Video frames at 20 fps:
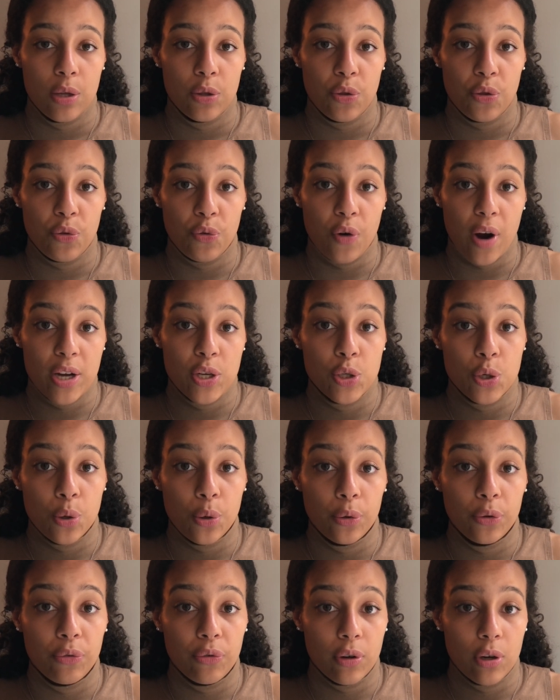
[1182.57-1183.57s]

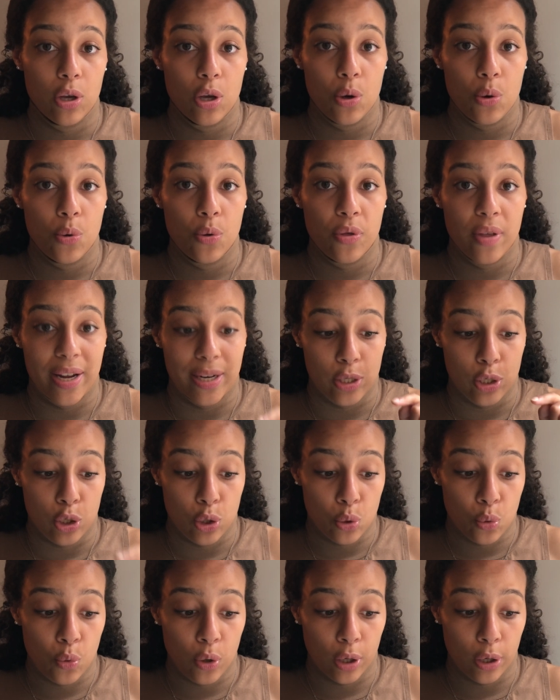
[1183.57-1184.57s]
threshold for you, then
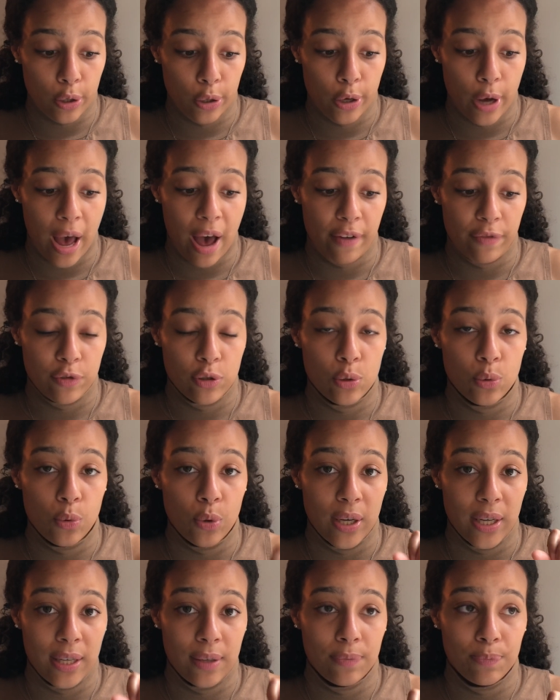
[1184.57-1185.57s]
you are going to have
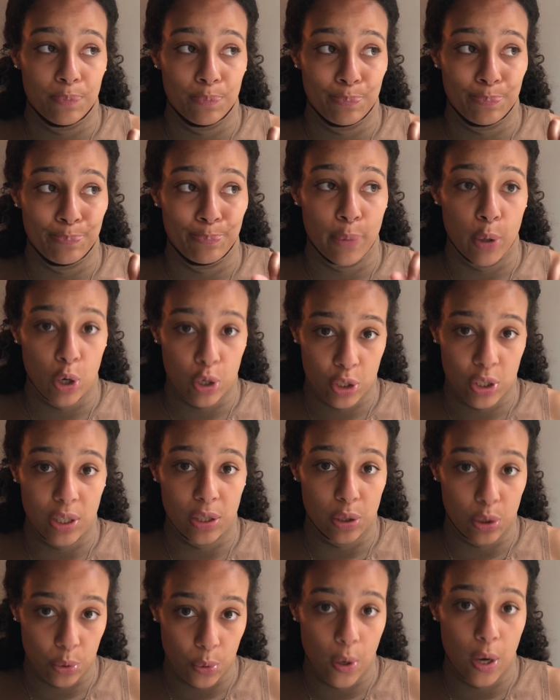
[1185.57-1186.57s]
to
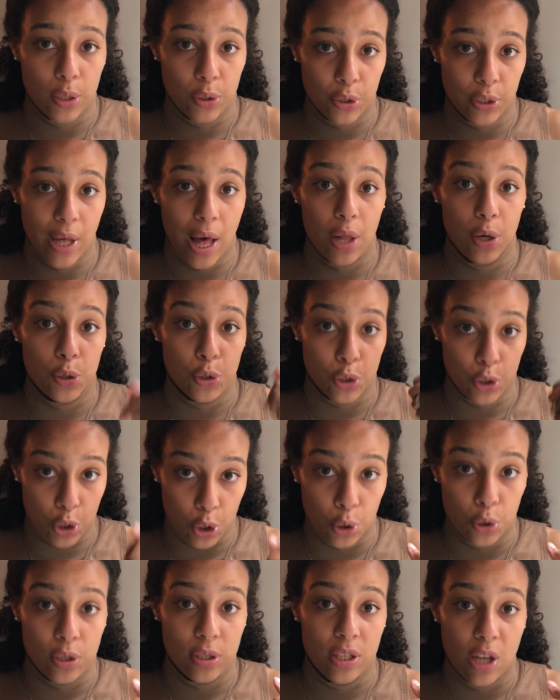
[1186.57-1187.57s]
purchase $200
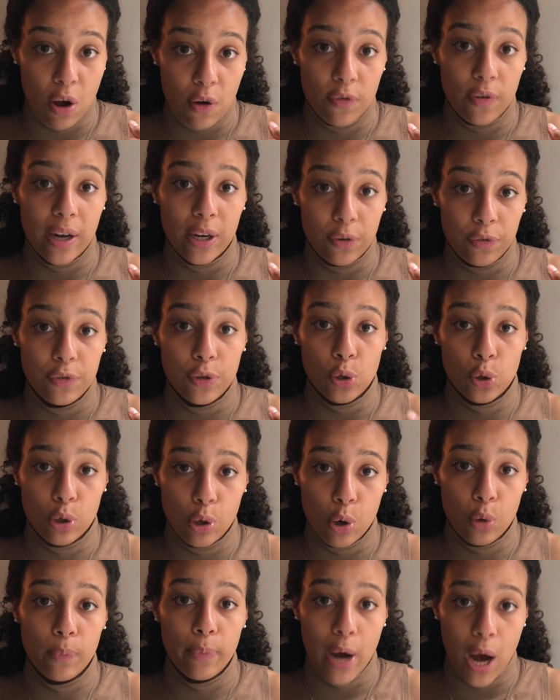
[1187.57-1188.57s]
yourself out of your
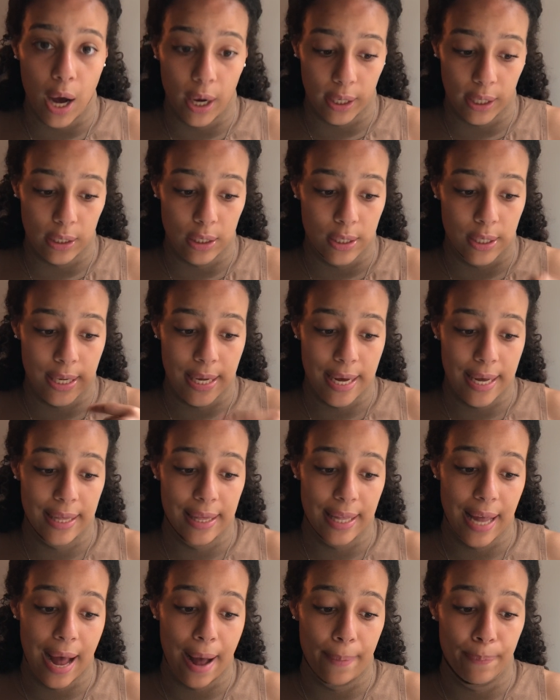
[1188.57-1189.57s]
own pocket to
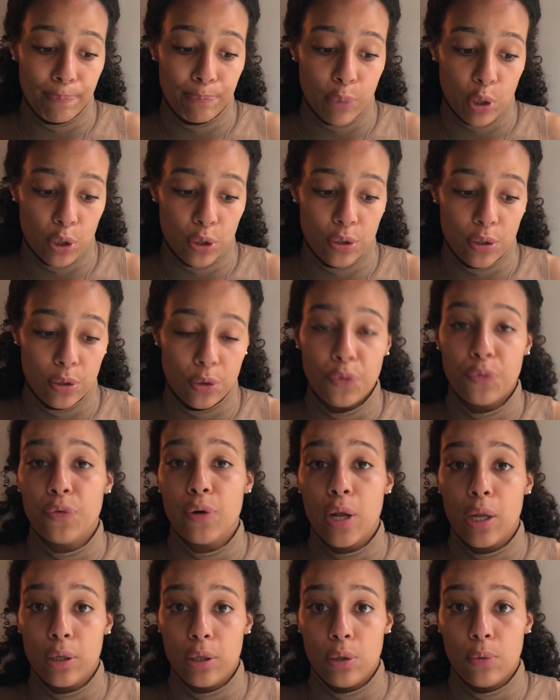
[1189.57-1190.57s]
hit that personal
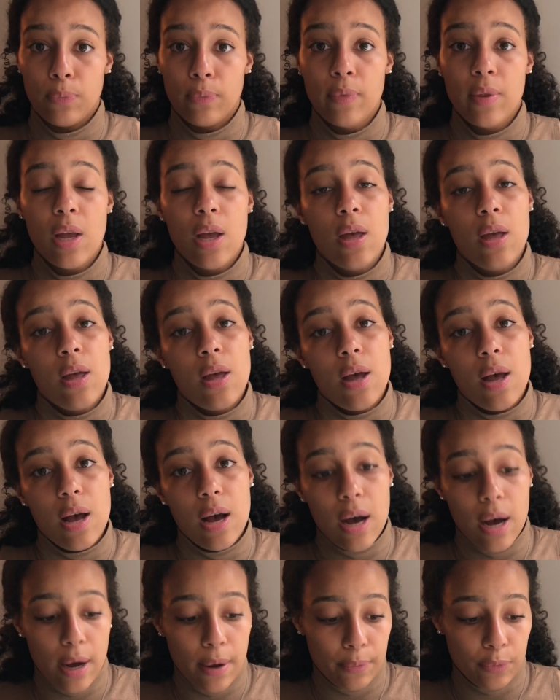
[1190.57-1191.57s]
volume
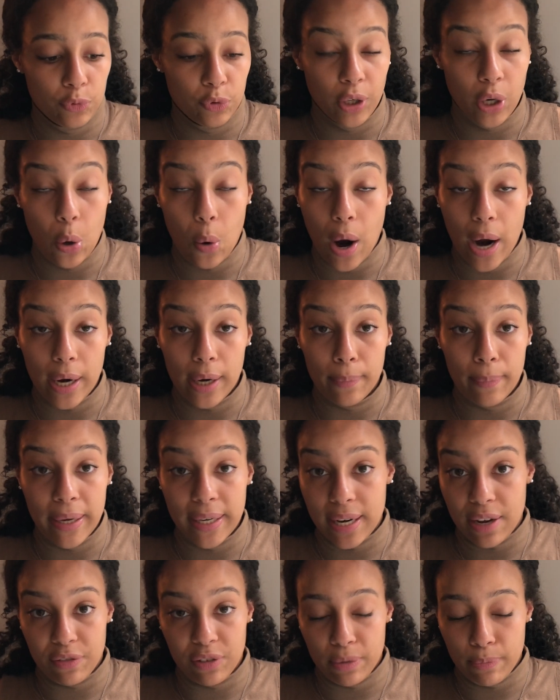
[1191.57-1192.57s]

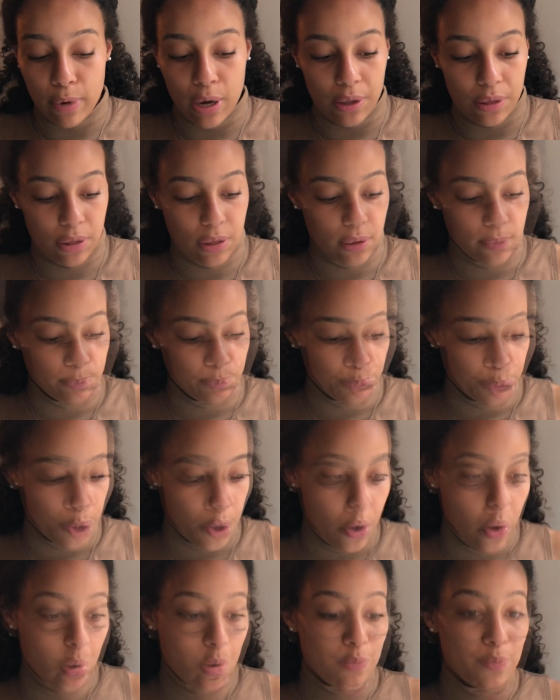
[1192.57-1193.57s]
requirement every month. And
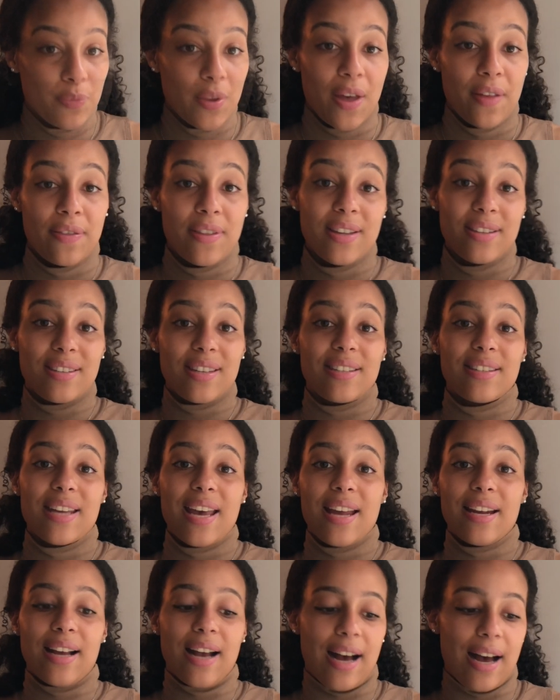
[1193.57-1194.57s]
so this is
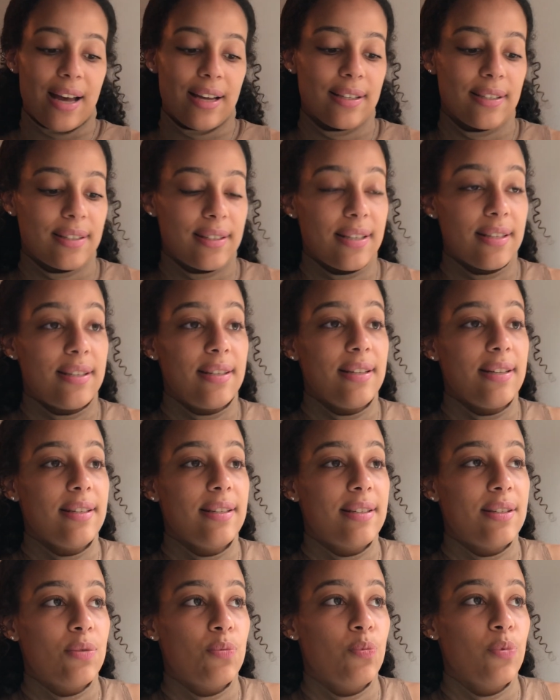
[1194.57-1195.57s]
it, guys.
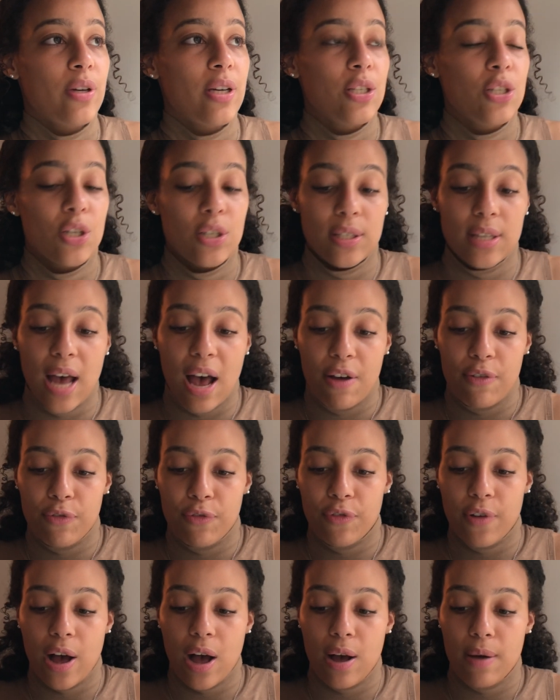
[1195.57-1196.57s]
We just
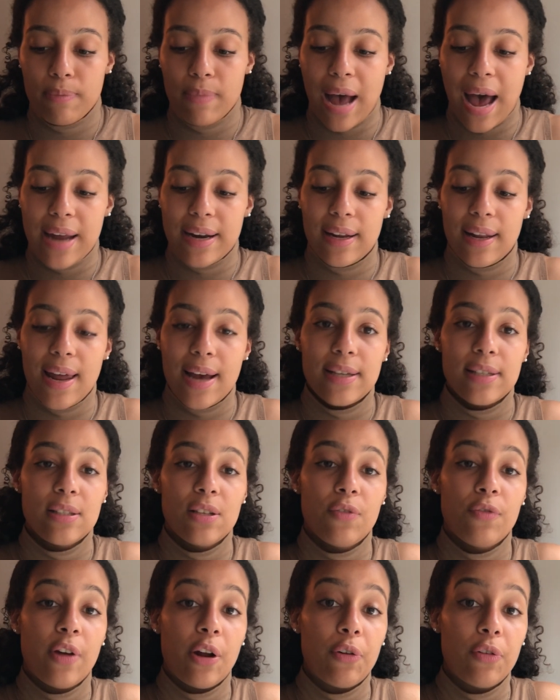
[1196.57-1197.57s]
have analyzed
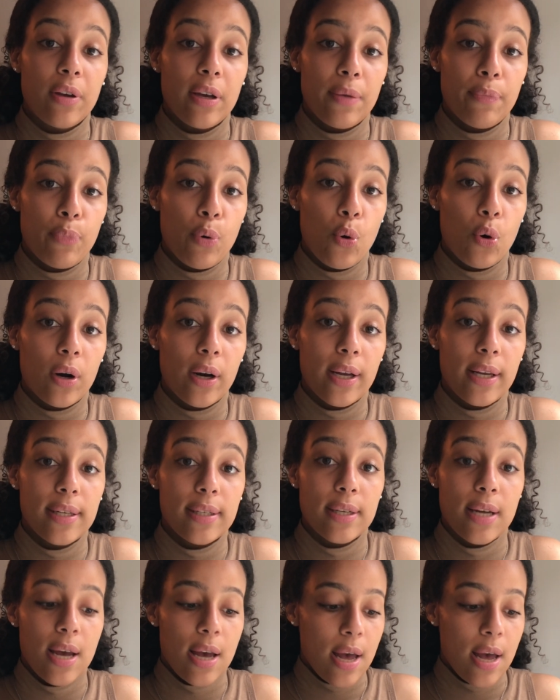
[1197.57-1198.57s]
the very important